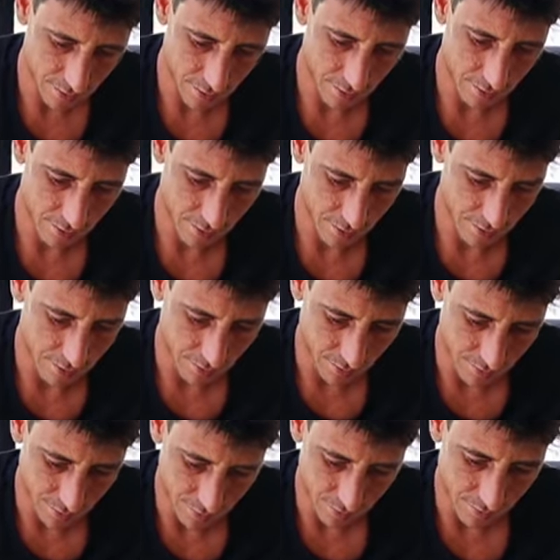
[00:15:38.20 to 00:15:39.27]

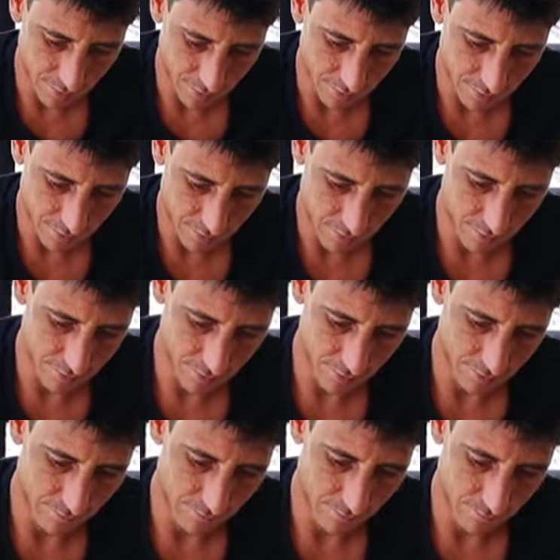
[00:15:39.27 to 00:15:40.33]

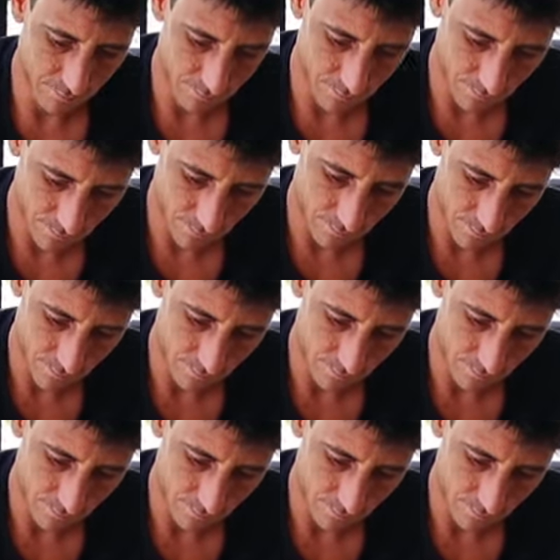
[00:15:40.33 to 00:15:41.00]
Nobody speaks.